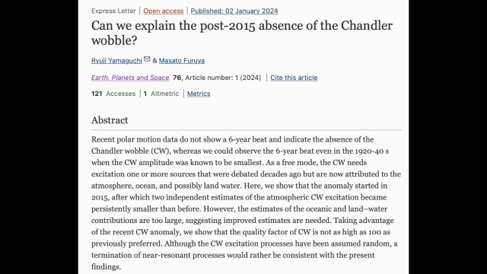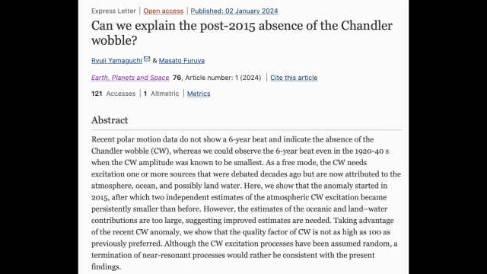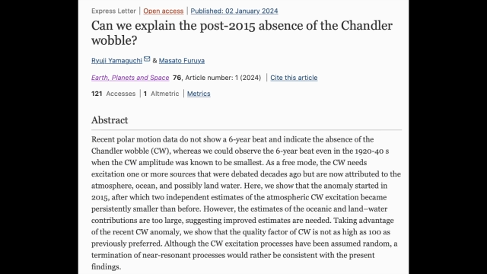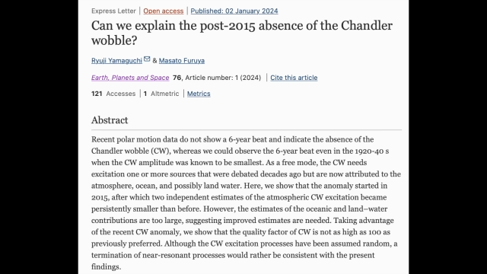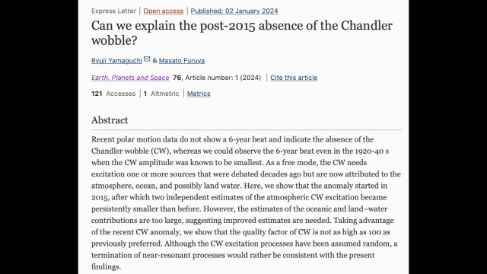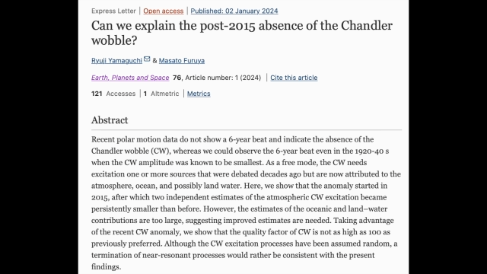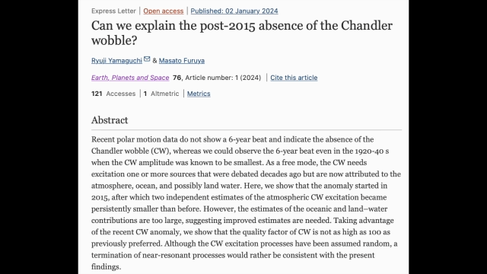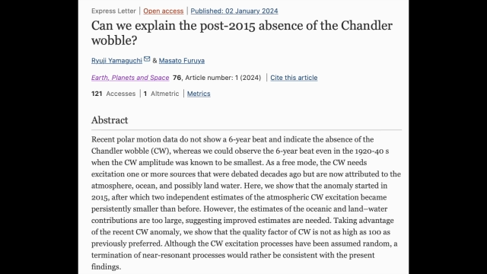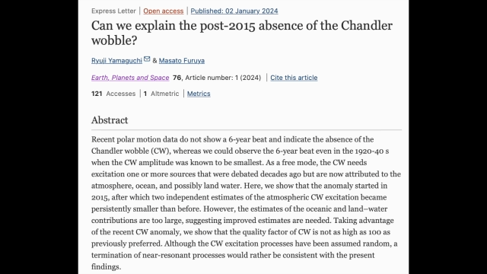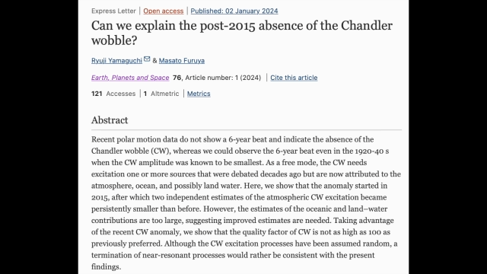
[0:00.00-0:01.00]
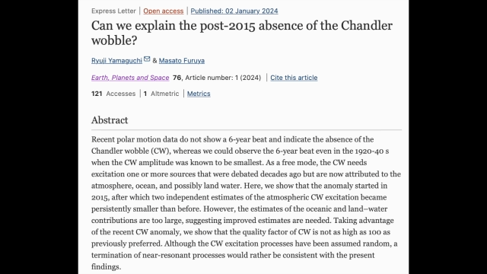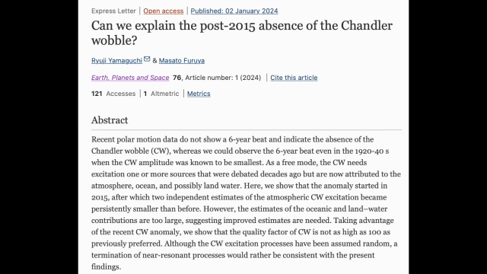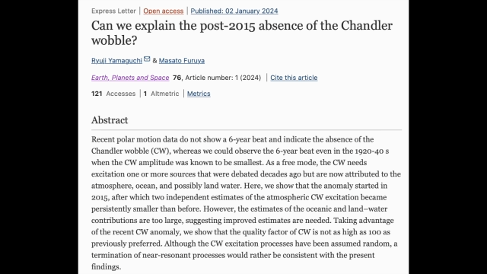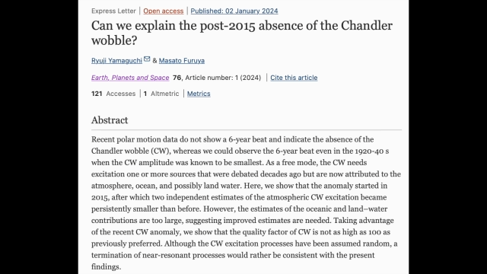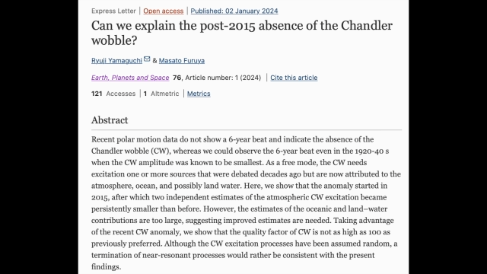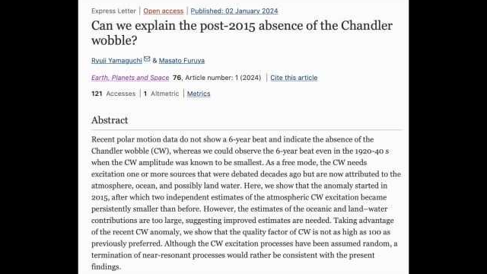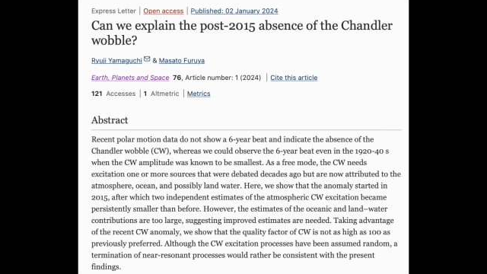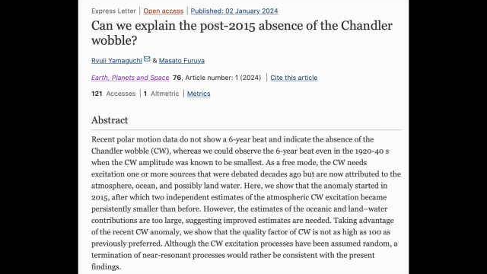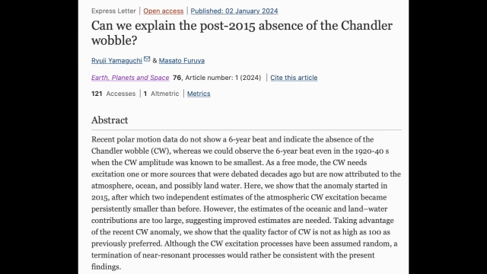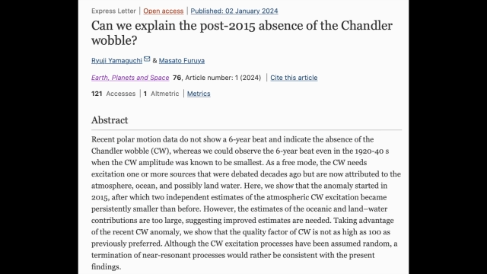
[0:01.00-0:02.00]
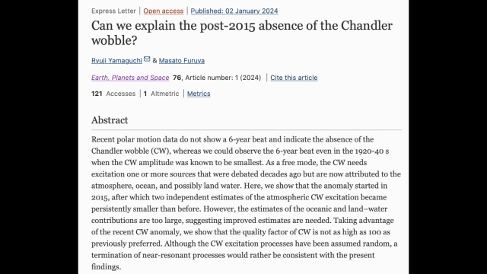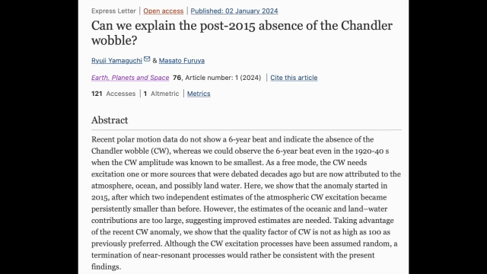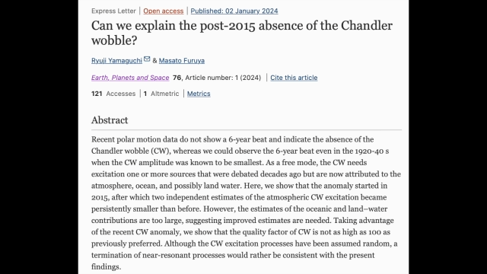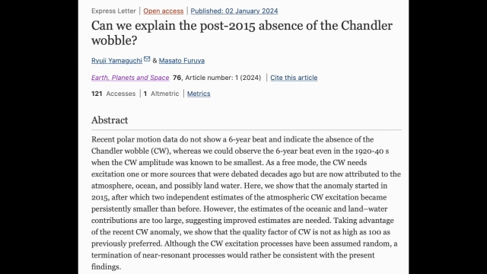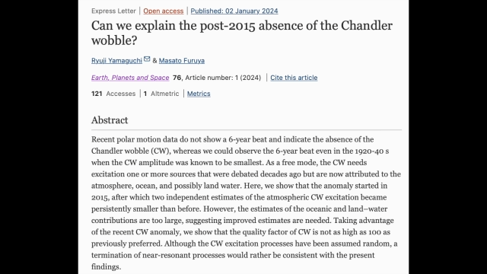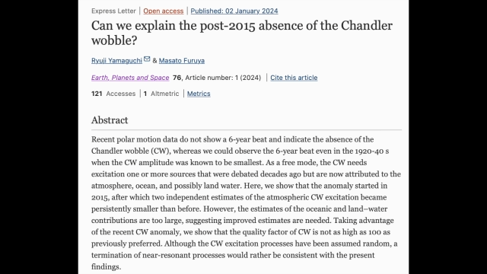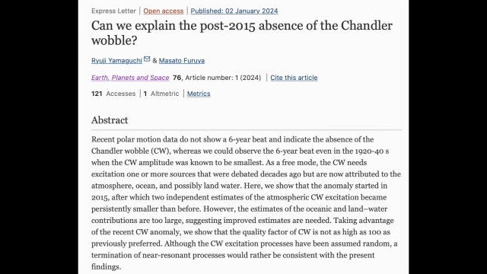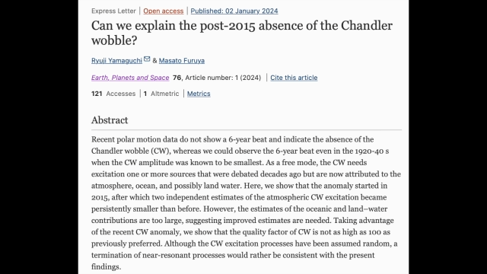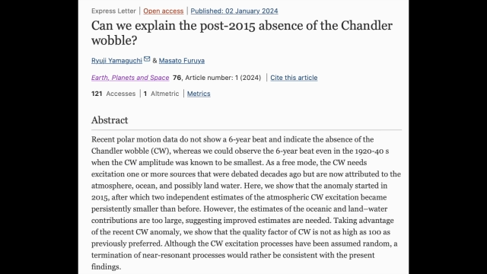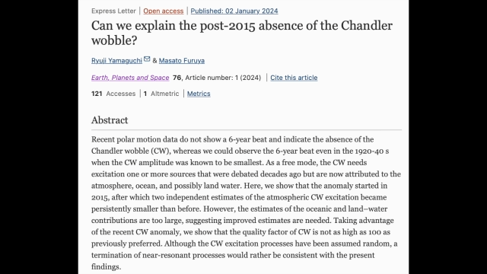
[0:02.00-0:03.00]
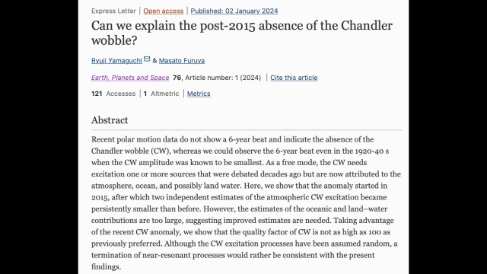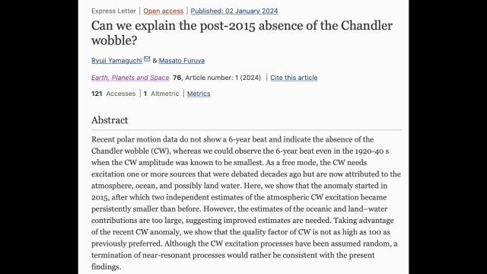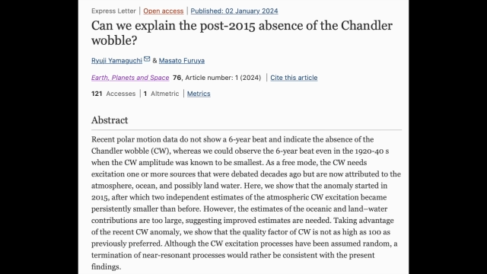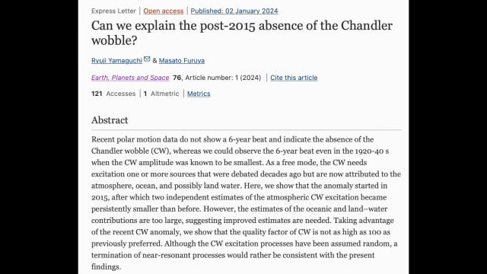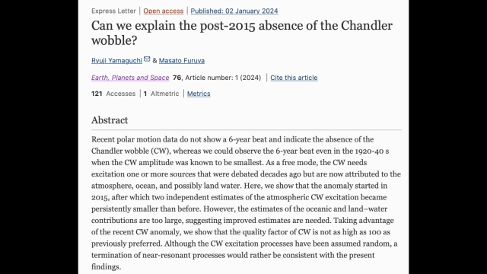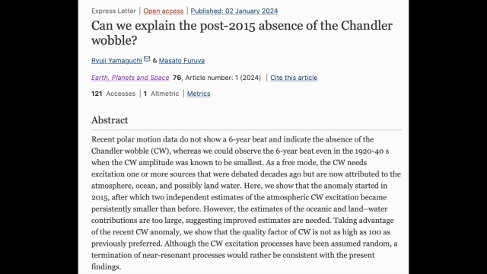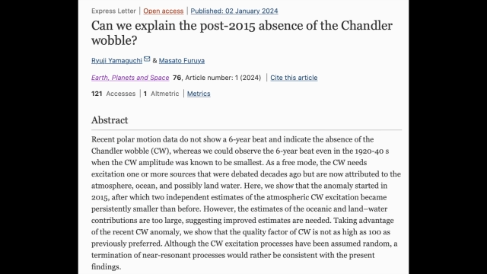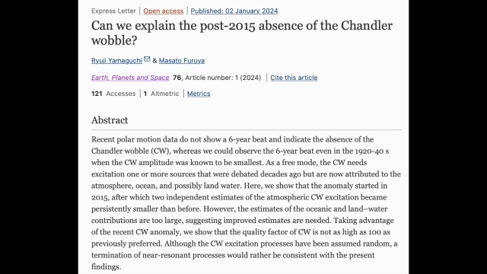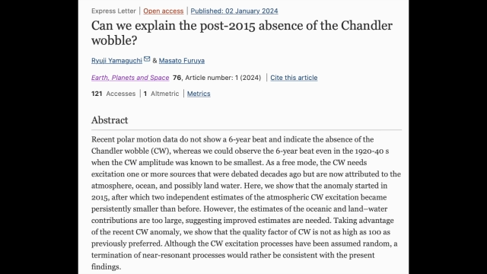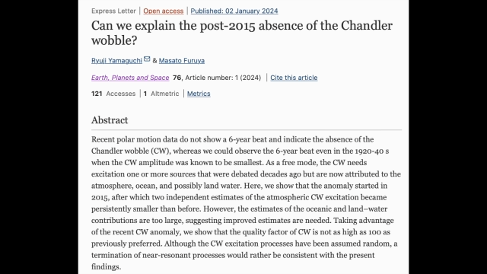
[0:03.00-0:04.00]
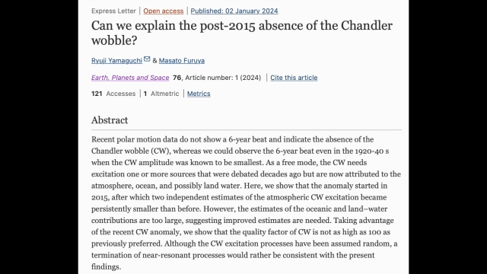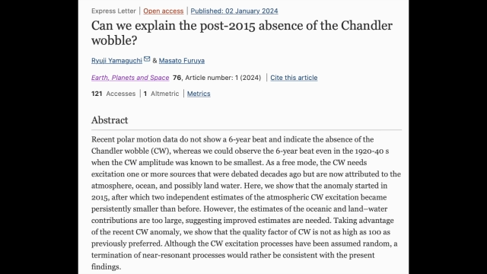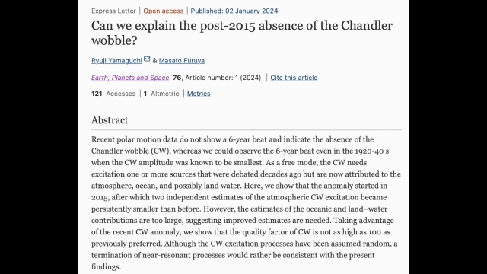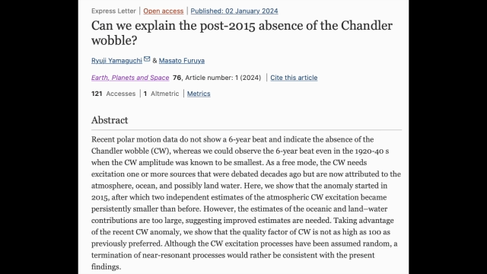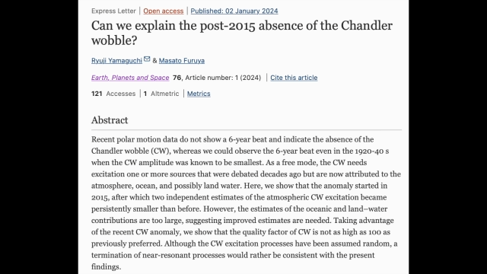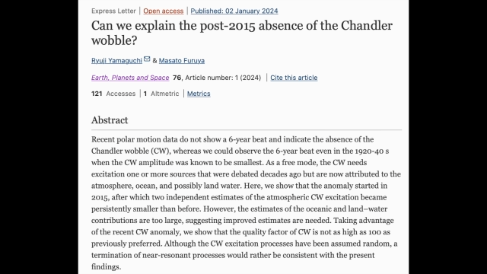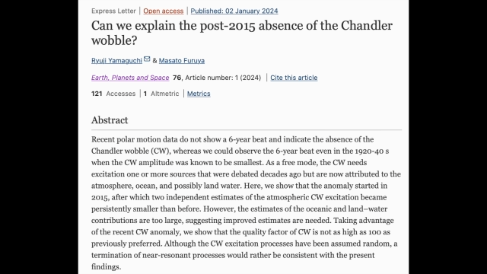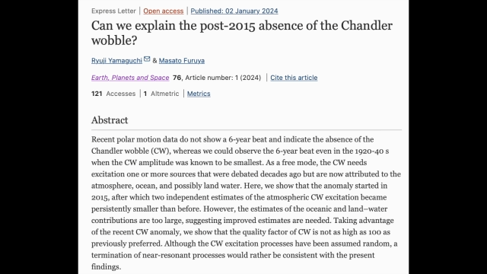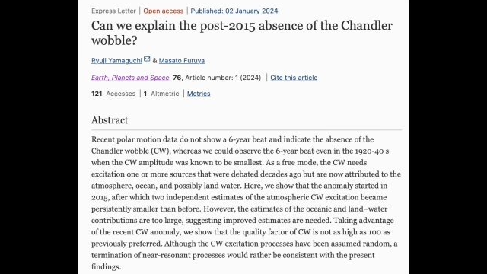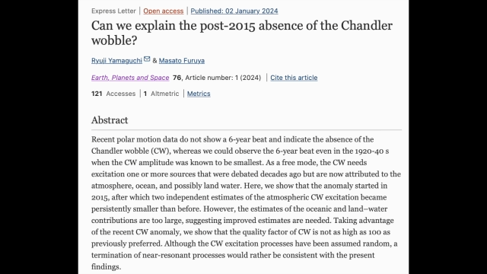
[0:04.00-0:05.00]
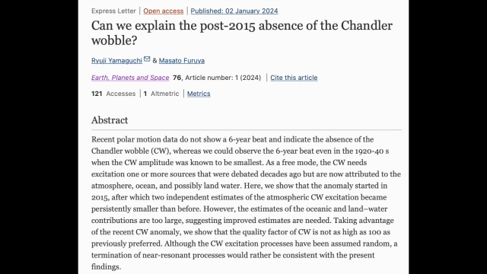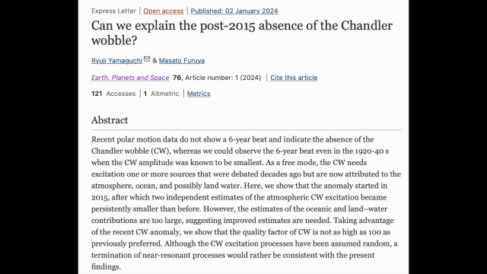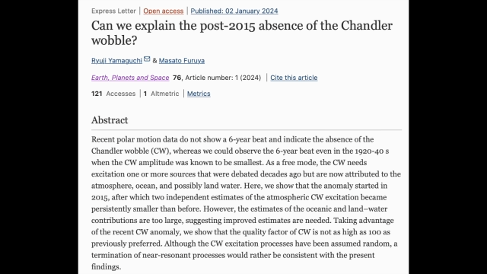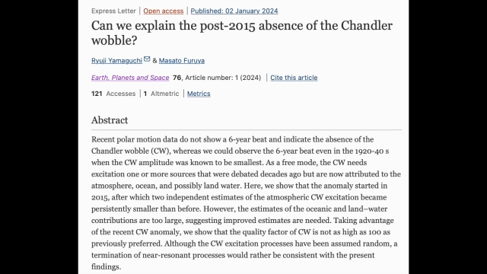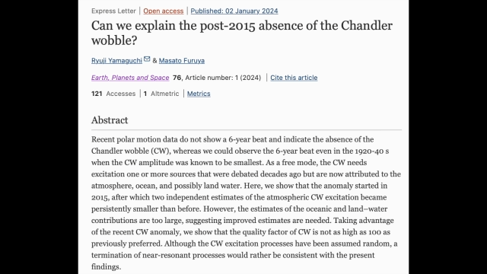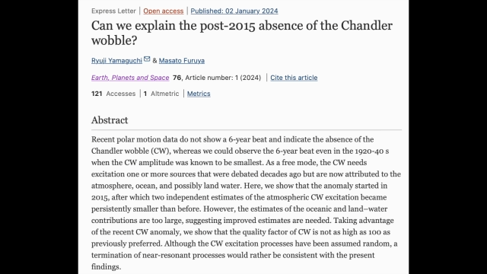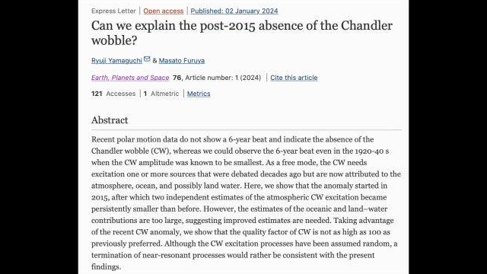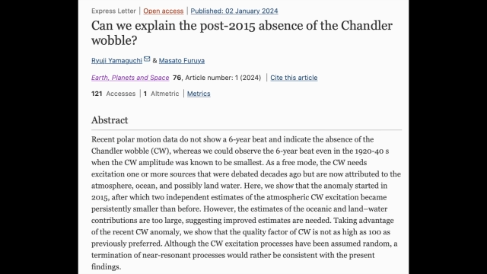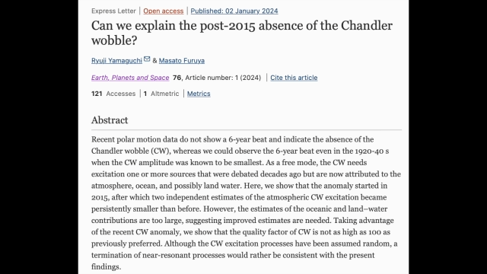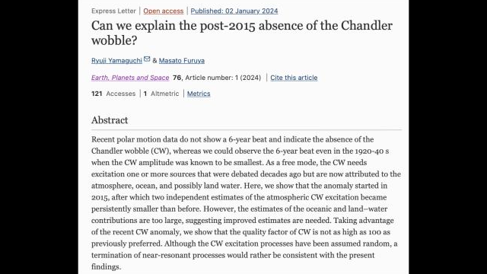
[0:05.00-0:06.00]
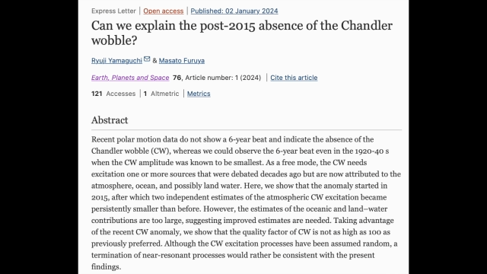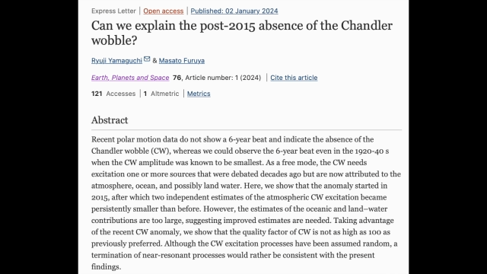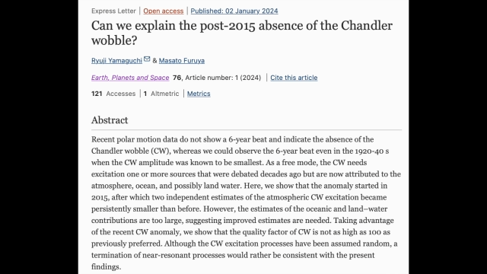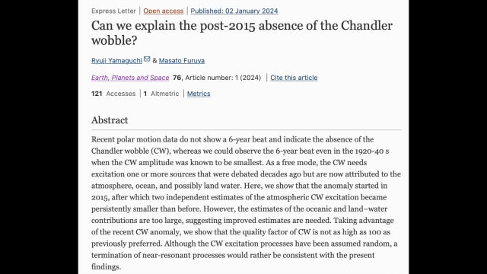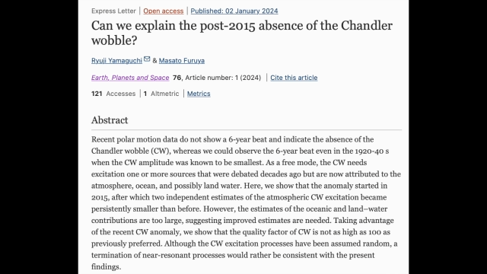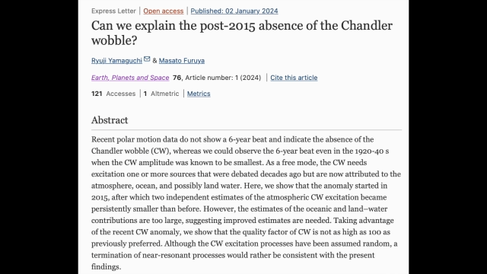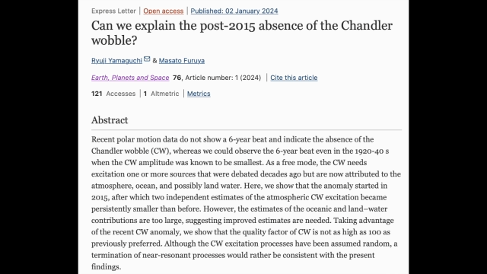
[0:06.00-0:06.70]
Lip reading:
No face is visible, so there are no lips to read.